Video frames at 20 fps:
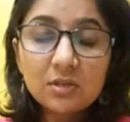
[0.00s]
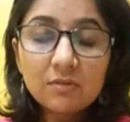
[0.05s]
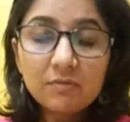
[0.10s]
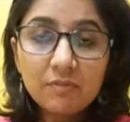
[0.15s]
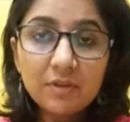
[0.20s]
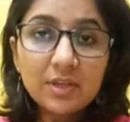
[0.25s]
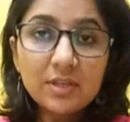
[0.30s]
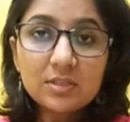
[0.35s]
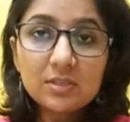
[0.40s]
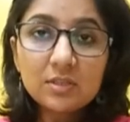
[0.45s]

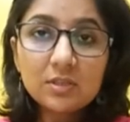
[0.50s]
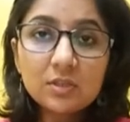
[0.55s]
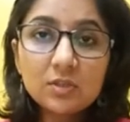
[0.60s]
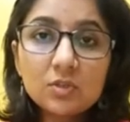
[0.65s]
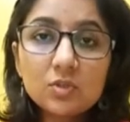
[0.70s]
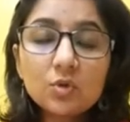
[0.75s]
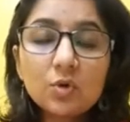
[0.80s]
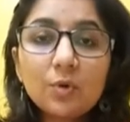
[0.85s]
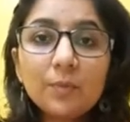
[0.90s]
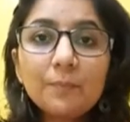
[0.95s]
phase.
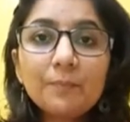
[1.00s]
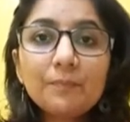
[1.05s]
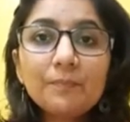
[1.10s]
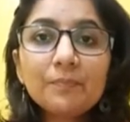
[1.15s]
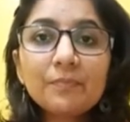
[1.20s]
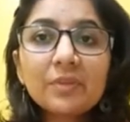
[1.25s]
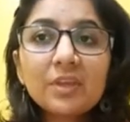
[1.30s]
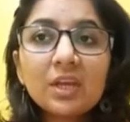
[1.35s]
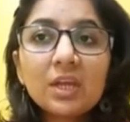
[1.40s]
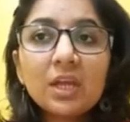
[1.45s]
So
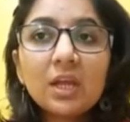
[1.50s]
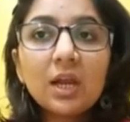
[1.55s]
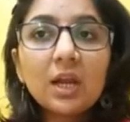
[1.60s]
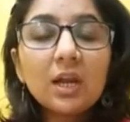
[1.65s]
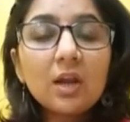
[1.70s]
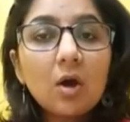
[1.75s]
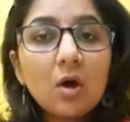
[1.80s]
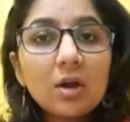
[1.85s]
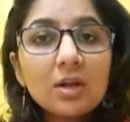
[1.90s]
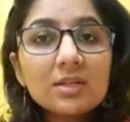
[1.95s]

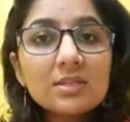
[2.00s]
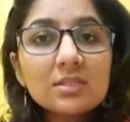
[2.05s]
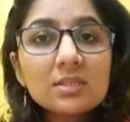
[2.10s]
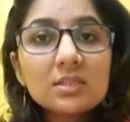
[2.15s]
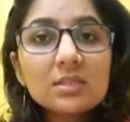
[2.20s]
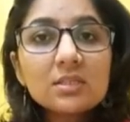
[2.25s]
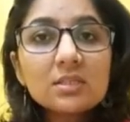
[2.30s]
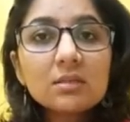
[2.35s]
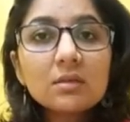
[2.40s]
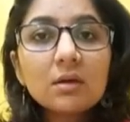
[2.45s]

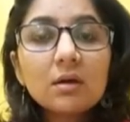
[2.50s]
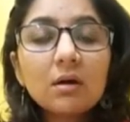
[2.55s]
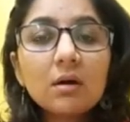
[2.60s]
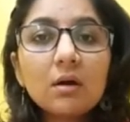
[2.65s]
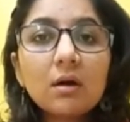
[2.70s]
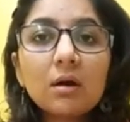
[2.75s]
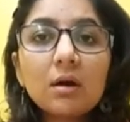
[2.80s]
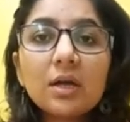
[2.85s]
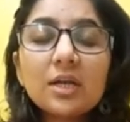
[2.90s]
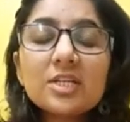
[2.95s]
adolescence,
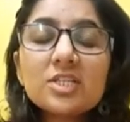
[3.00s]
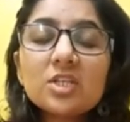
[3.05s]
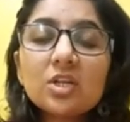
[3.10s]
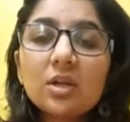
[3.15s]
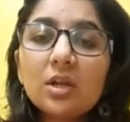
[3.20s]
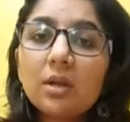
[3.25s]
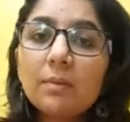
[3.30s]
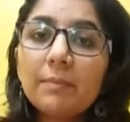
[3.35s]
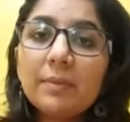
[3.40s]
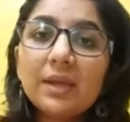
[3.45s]
it
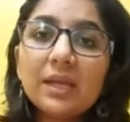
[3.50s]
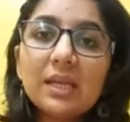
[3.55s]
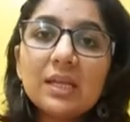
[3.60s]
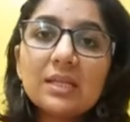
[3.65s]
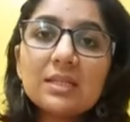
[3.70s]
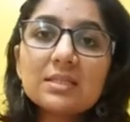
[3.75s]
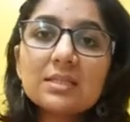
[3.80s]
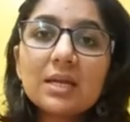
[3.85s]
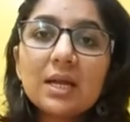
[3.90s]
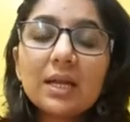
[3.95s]
generally
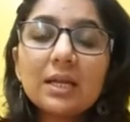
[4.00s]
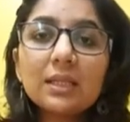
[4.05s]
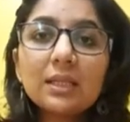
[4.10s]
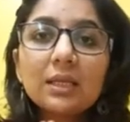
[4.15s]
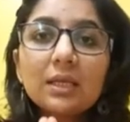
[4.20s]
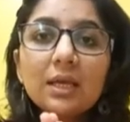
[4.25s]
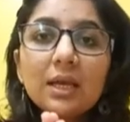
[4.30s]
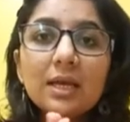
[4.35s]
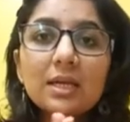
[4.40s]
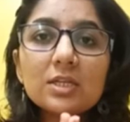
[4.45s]
begins at
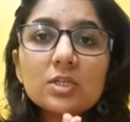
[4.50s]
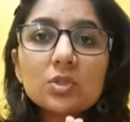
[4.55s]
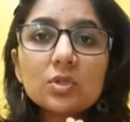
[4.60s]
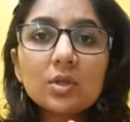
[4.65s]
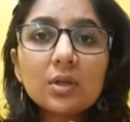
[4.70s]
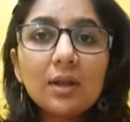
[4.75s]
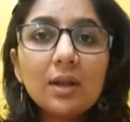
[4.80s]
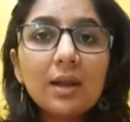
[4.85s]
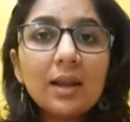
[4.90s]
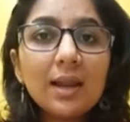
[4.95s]
the age
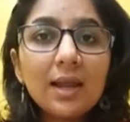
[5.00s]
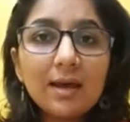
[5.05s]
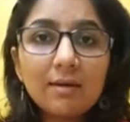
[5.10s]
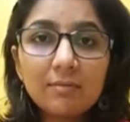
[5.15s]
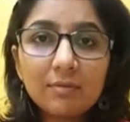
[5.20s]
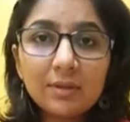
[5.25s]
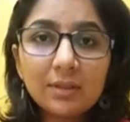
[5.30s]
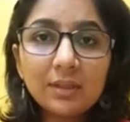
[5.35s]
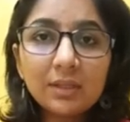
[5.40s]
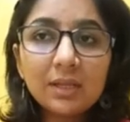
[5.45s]

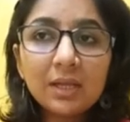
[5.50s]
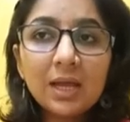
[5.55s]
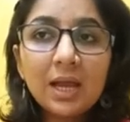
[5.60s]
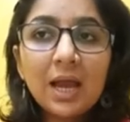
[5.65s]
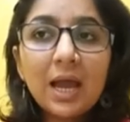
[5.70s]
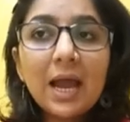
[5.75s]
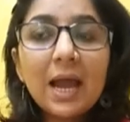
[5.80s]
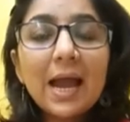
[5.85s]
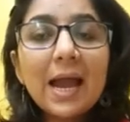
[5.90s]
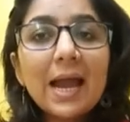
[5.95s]
11
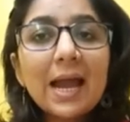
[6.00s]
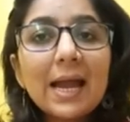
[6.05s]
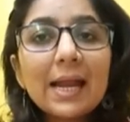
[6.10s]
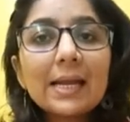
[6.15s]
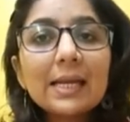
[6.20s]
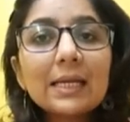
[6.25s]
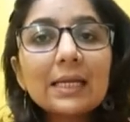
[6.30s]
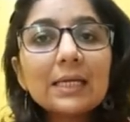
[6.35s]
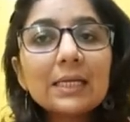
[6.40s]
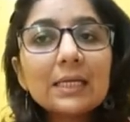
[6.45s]

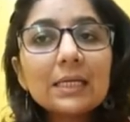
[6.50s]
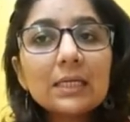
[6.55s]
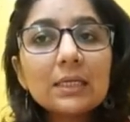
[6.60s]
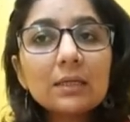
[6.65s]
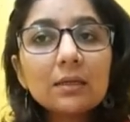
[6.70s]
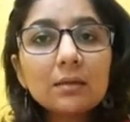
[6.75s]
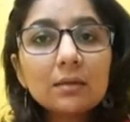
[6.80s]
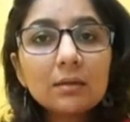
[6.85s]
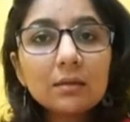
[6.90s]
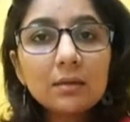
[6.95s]
and
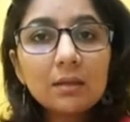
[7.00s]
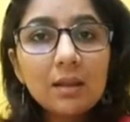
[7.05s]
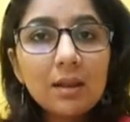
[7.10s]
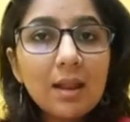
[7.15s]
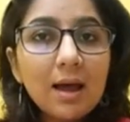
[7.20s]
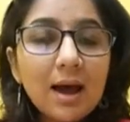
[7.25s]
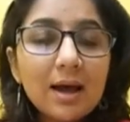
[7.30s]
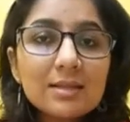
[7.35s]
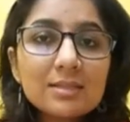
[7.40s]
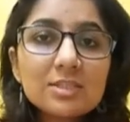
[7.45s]
it
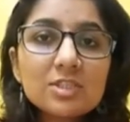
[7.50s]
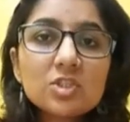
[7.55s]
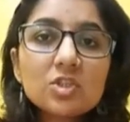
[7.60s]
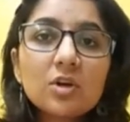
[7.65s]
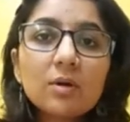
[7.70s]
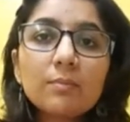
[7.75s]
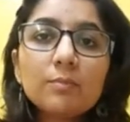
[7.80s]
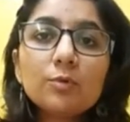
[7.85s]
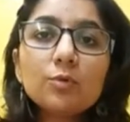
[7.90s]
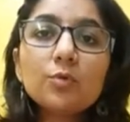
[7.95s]
lasts
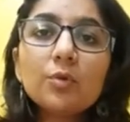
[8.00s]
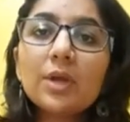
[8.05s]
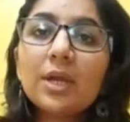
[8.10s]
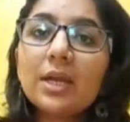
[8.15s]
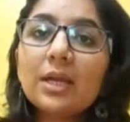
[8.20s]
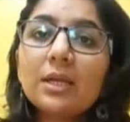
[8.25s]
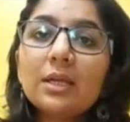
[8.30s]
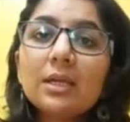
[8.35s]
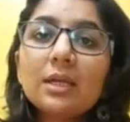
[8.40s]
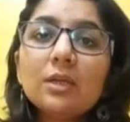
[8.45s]
up to
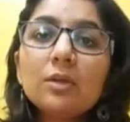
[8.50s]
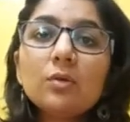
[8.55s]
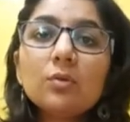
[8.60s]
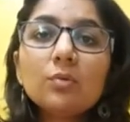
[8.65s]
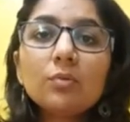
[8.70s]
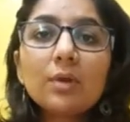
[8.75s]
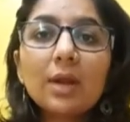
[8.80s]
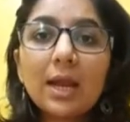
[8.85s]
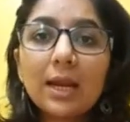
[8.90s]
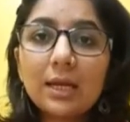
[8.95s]
18
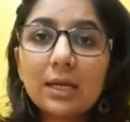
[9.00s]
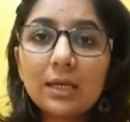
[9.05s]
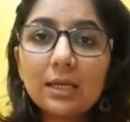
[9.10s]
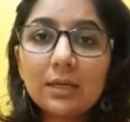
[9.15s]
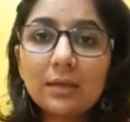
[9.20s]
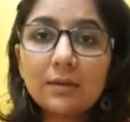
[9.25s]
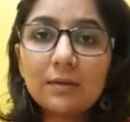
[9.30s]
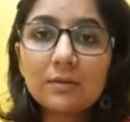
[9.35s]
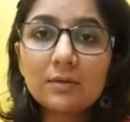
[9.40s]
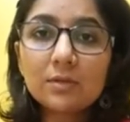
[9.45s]
to
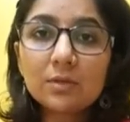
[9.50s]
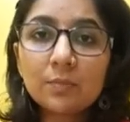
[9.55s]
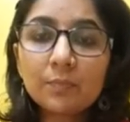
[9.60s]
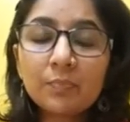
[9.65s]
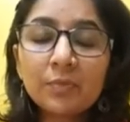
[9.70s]
19 years.